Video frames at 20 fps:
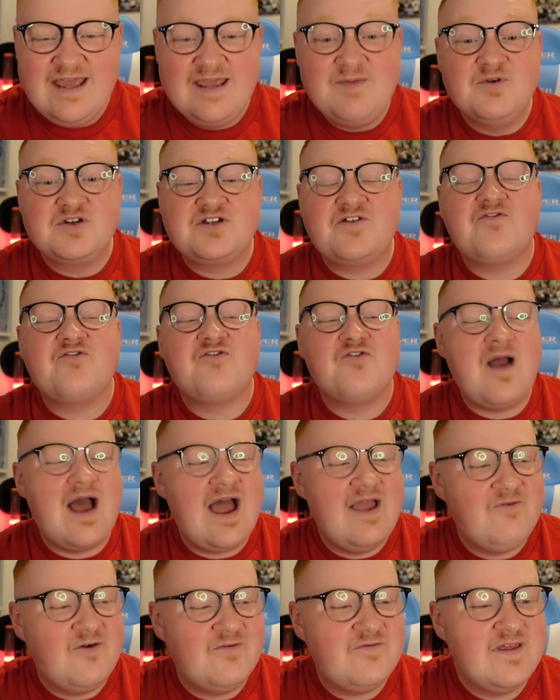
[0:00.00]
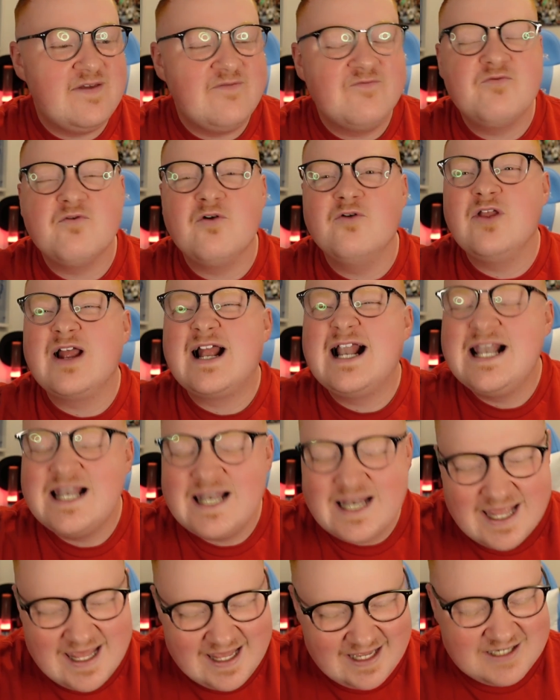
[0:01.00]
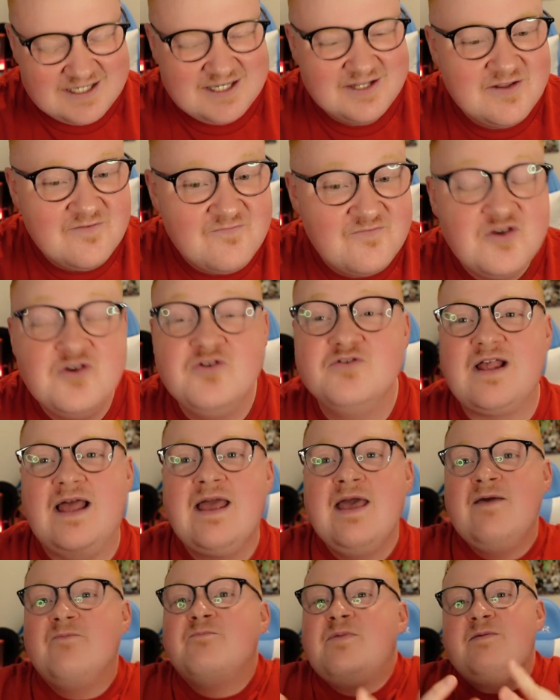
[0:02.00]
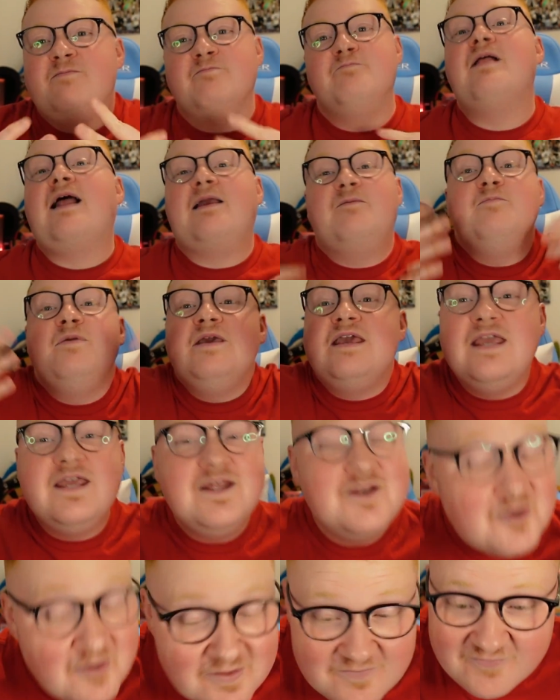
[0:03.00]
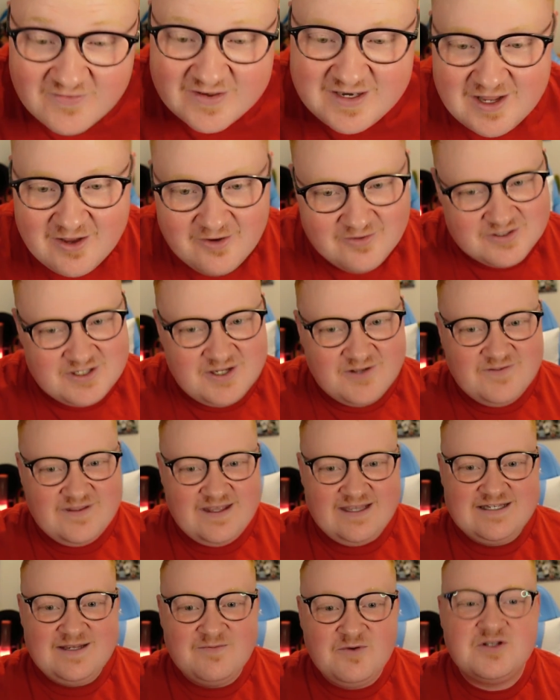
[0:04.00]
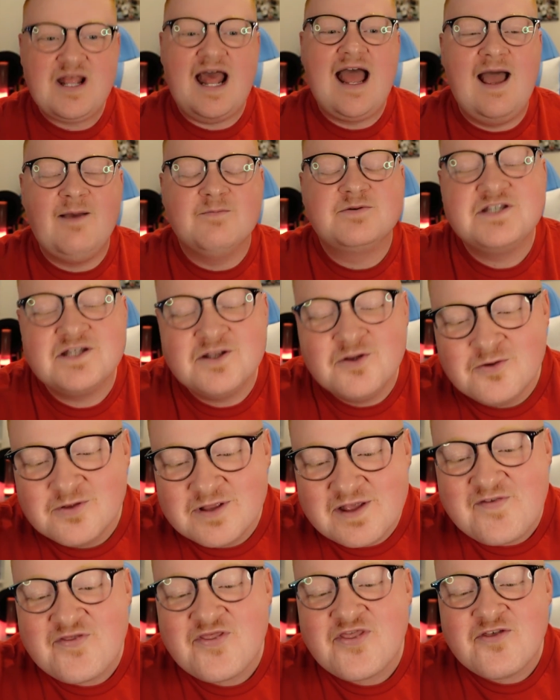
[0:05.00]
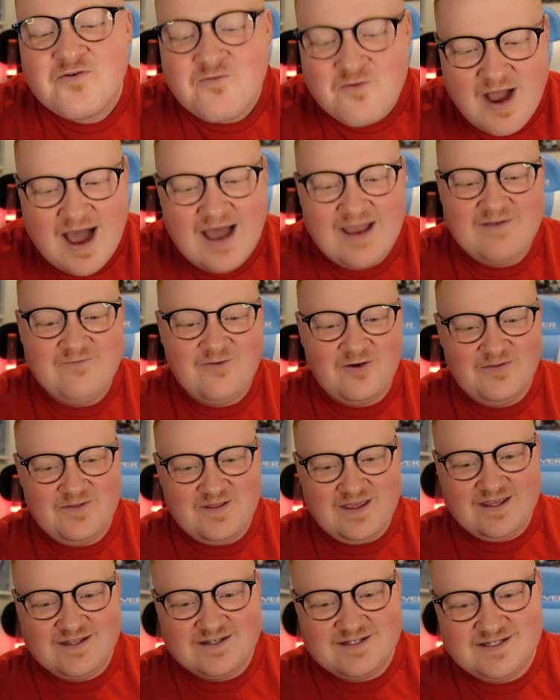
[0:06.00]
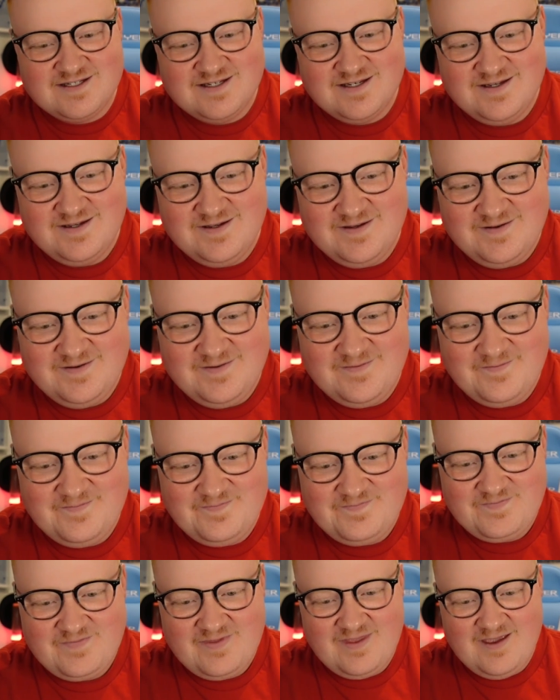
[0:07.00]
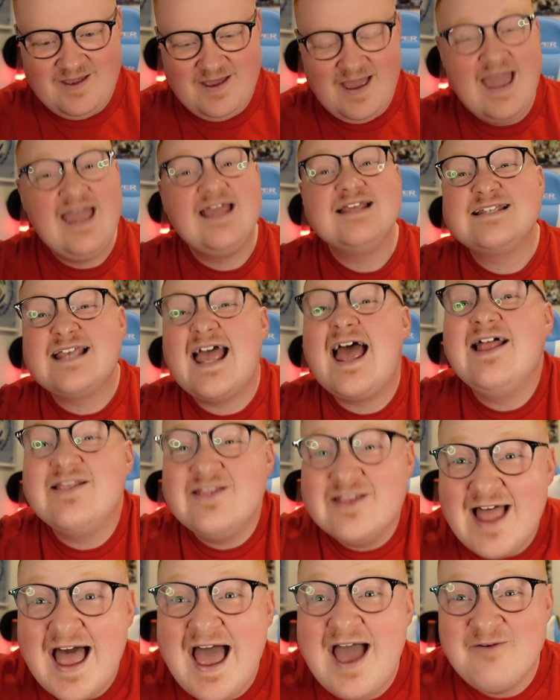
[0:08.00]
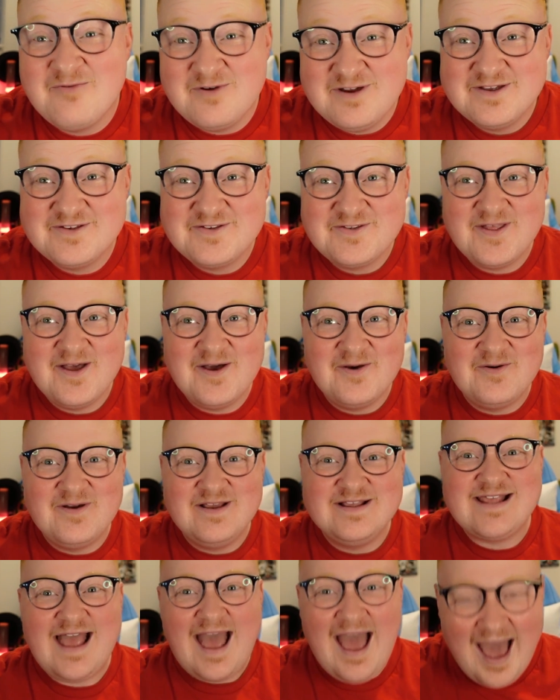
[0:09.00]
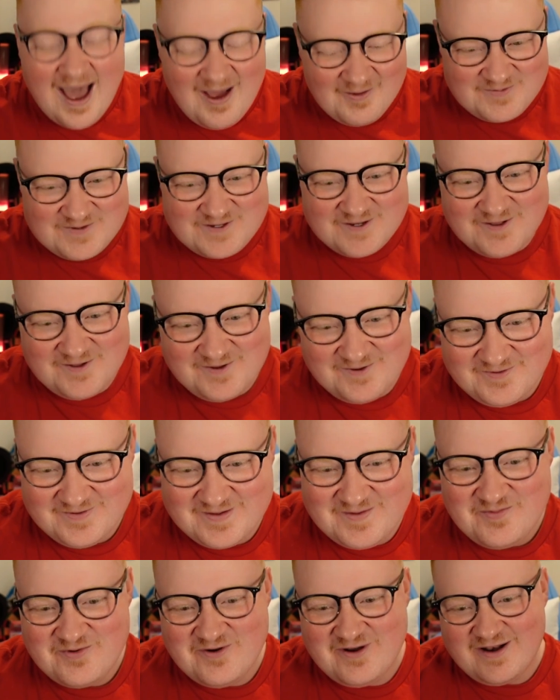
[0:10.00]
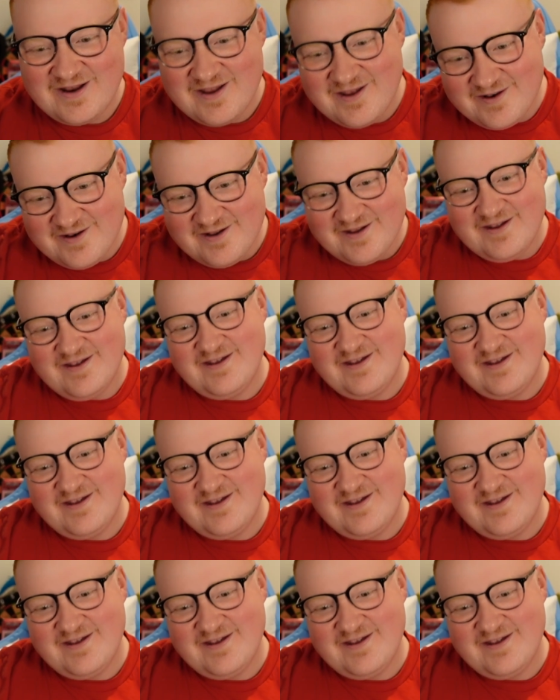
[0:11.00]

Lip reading: he must thrive off it for all the clicks and the views, like me doing videos on this. He must absolutely thrive on this. It's hilarious, though. It's absolutely brilliant.